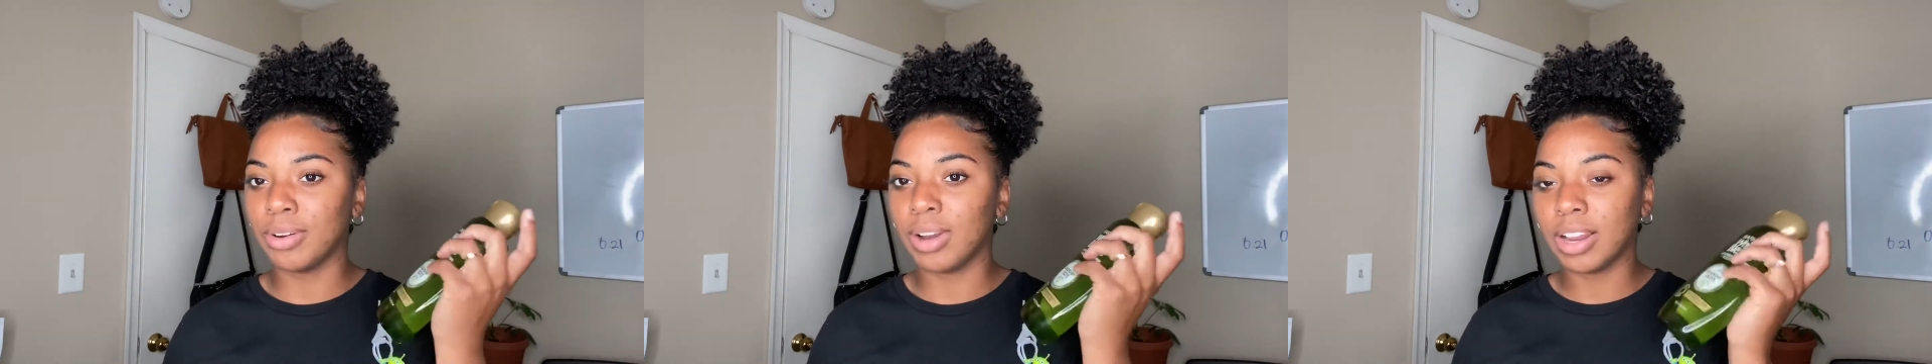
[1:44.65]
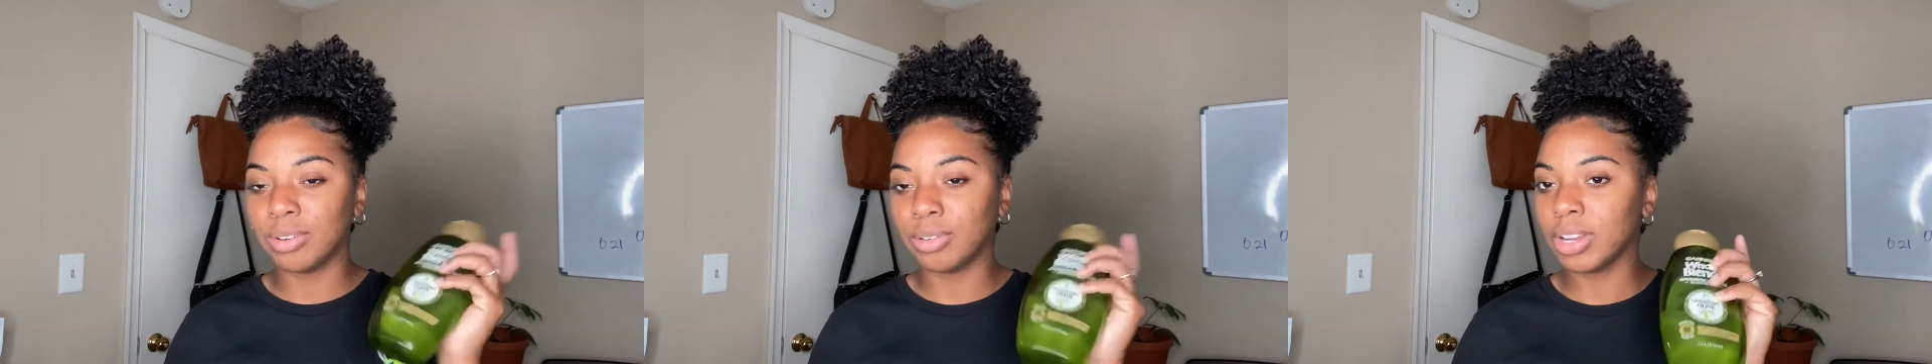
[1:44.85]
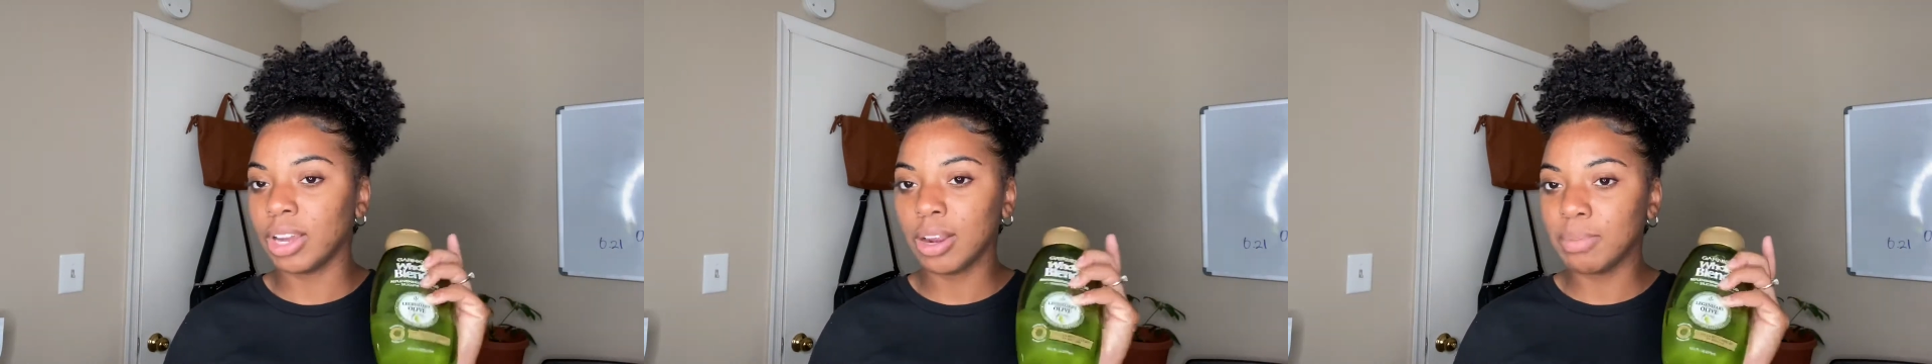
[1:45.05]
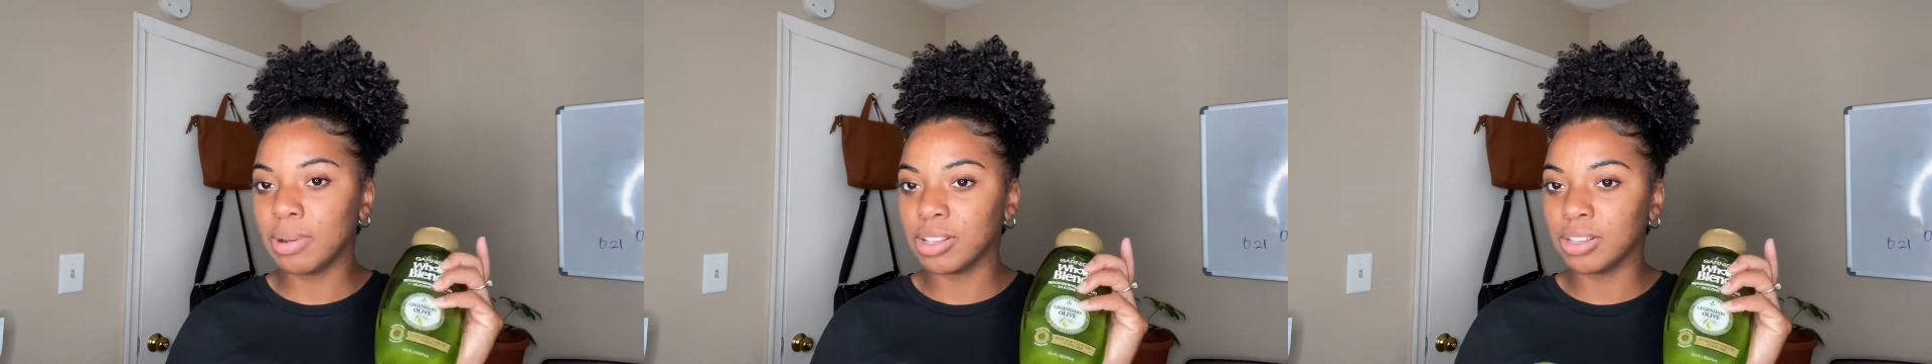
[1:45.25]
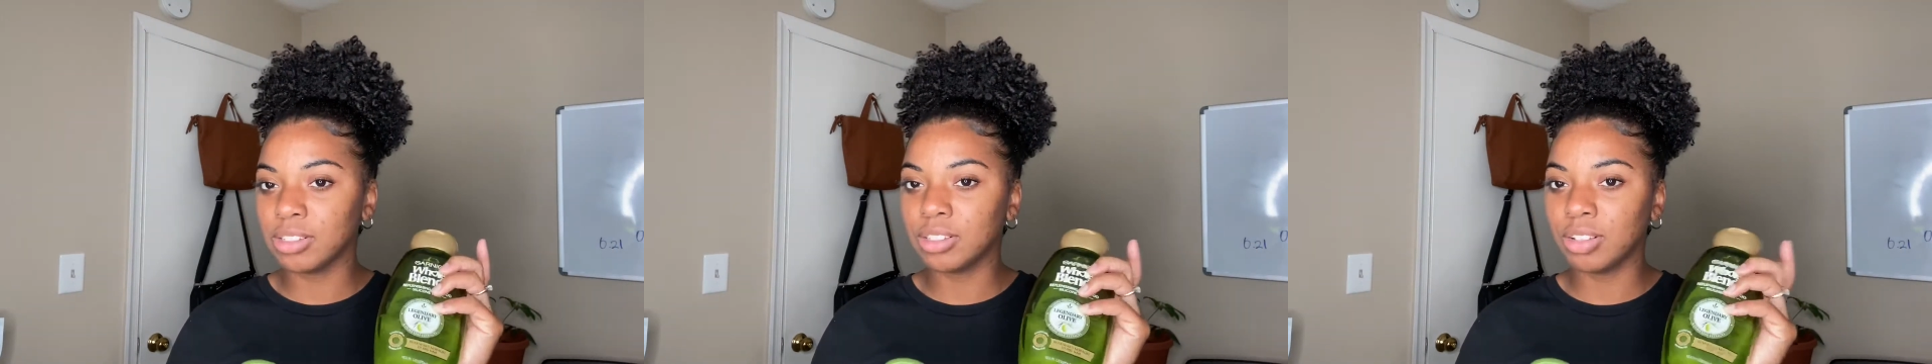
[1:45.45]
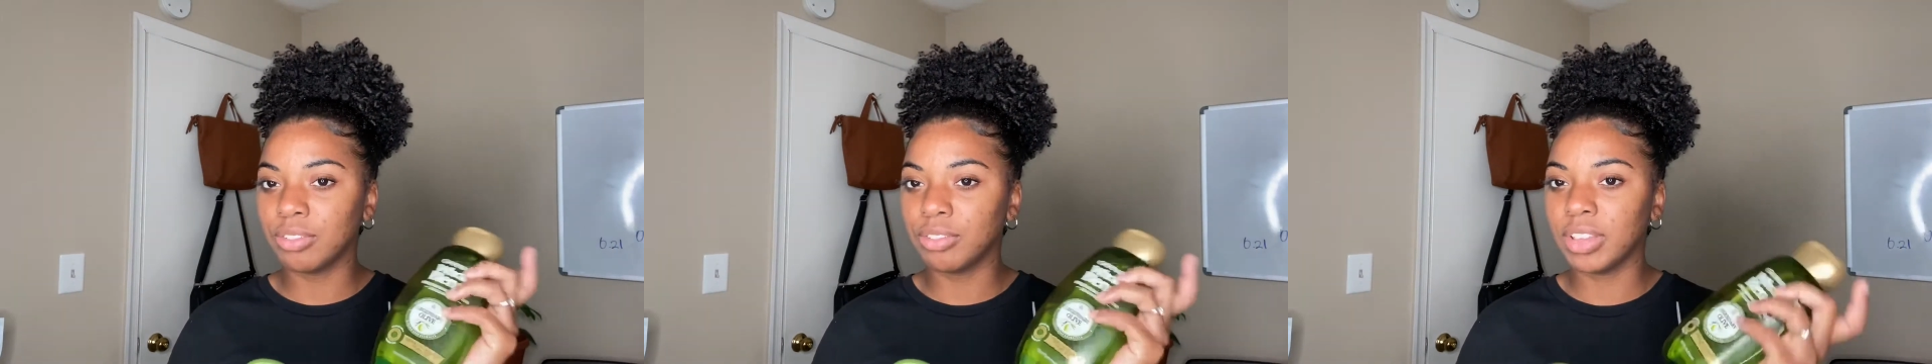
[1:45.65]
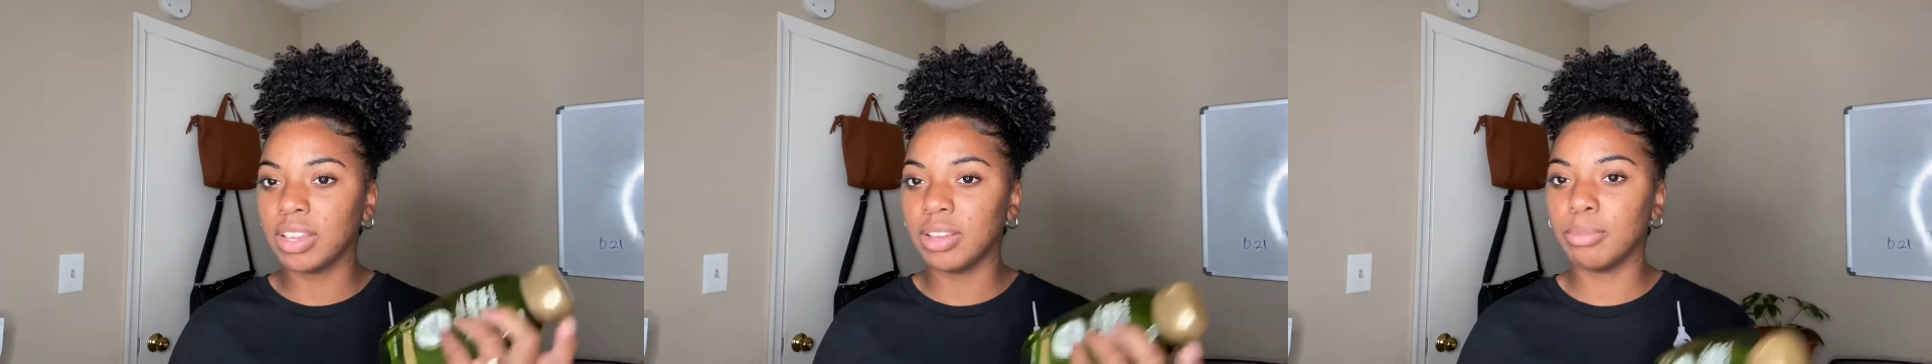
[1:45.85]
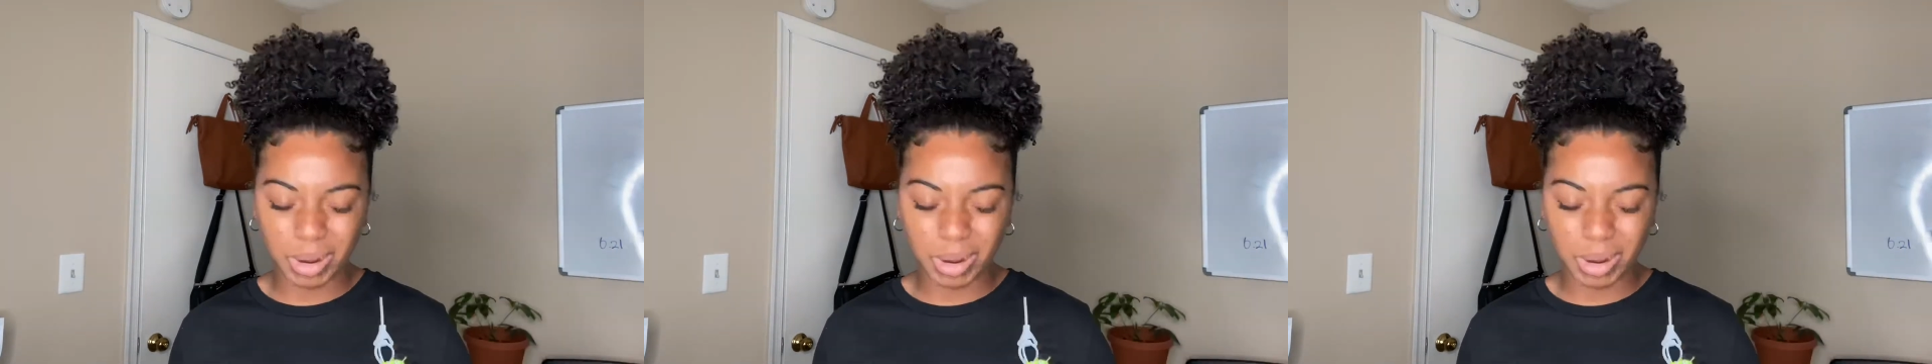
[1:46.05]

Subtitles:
I don't care about sulfate.